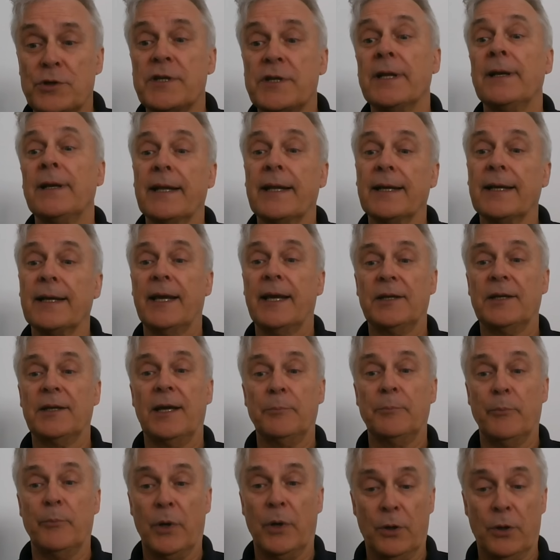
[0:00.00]
still can
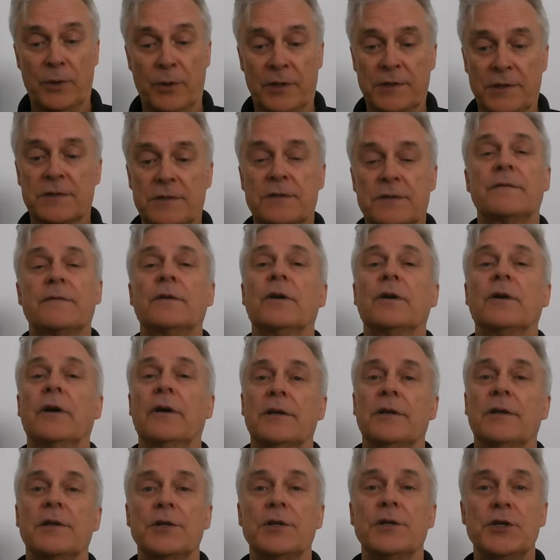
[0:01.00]
get a bonus for
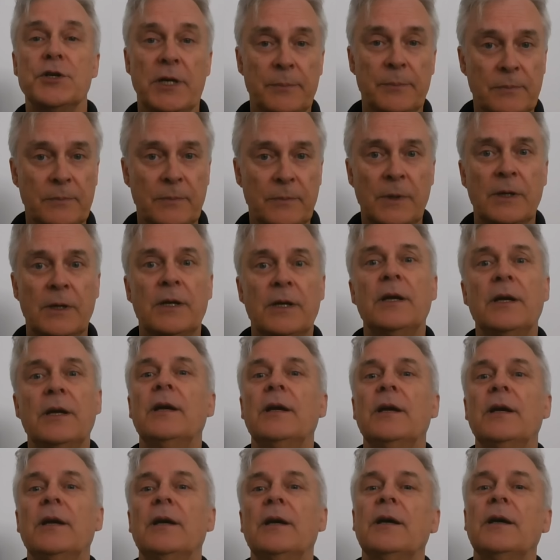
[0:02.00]
going to the
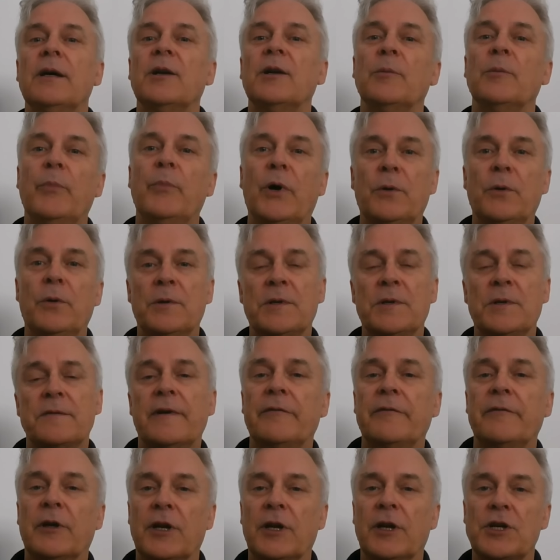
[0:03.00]
gym, and a bonus
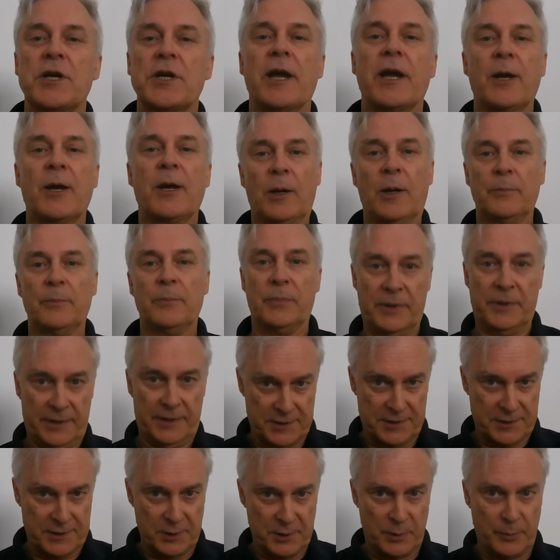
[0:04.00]
for having a checkup.
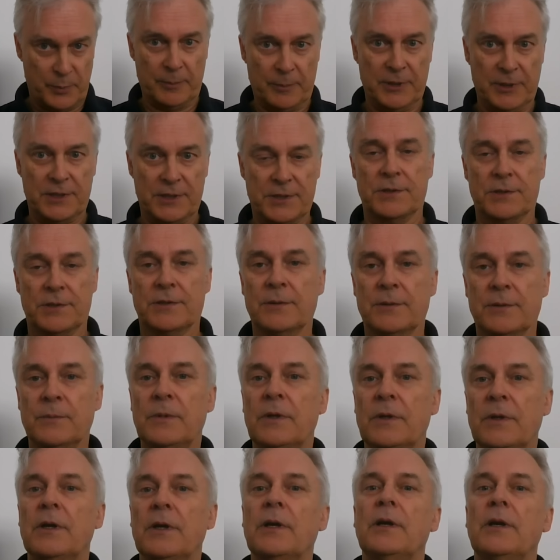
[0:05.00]
This is in the public system.
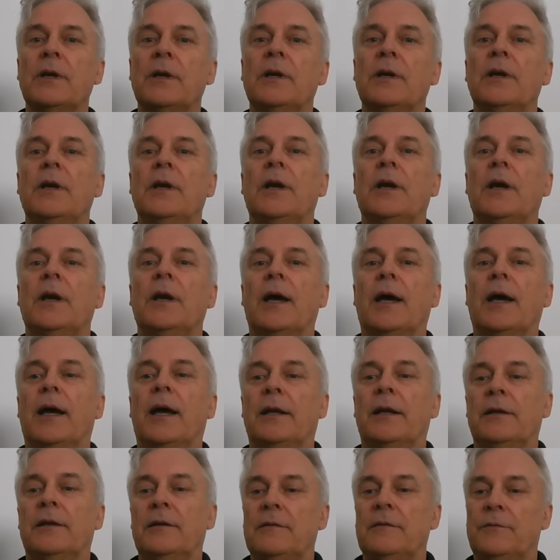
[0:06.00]

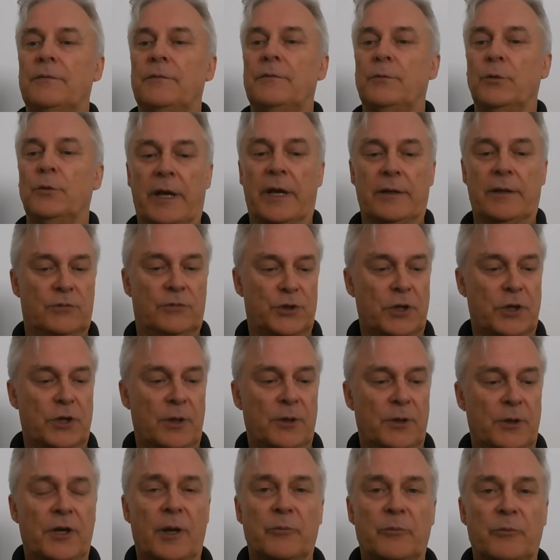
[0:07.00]
And if you get a
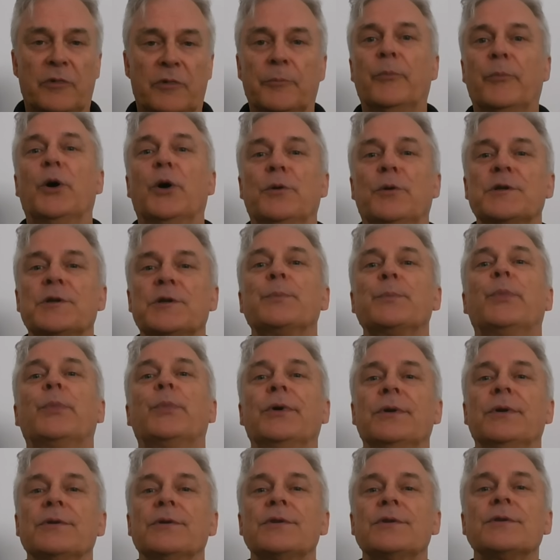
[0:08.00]
certain number of bonus
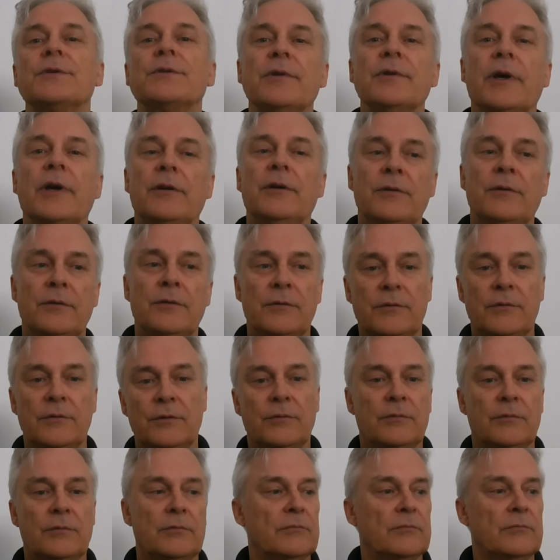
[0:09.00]
points, then
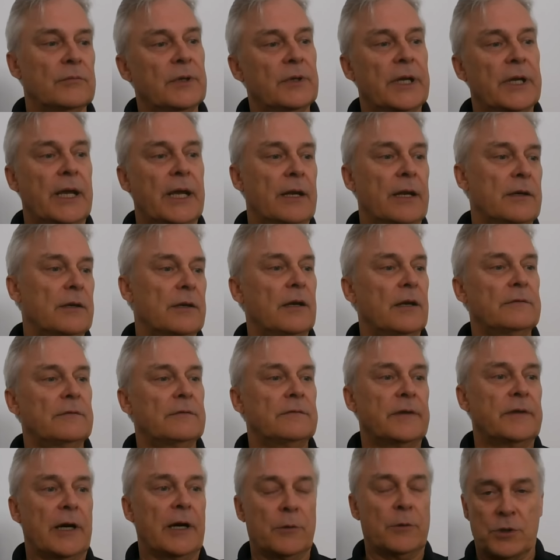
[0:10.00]
you get
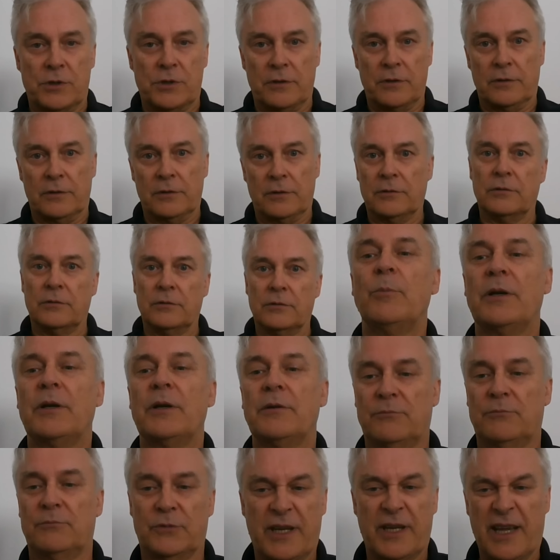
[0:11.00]
a voucher.
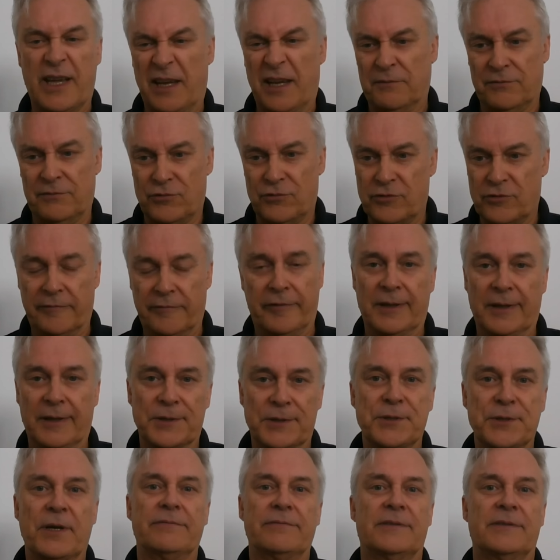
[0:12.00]
But kind of
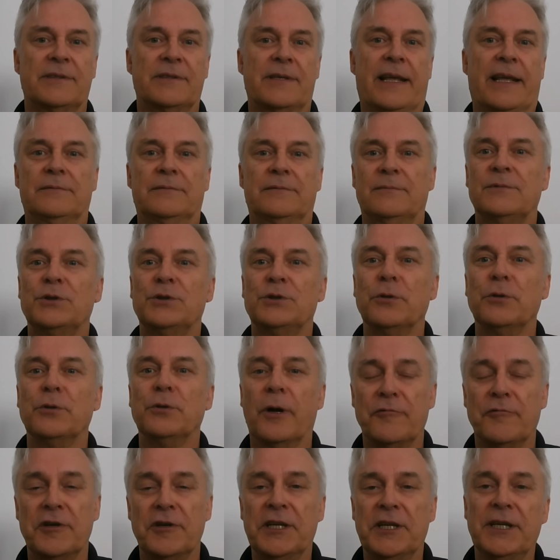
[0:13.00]
trivial stuff, like two
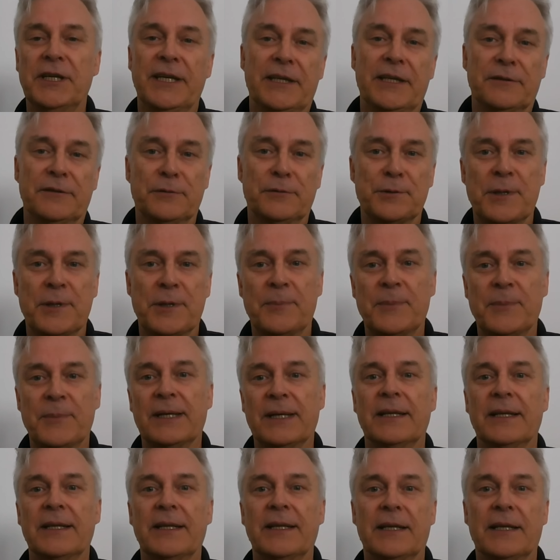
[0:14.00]
hundred a year or
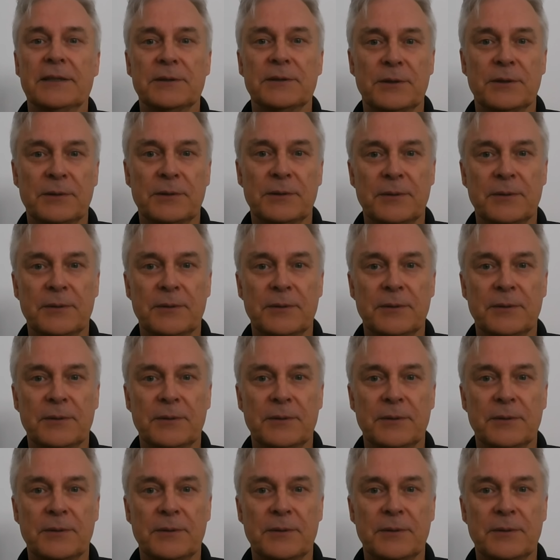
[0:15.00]
something like that,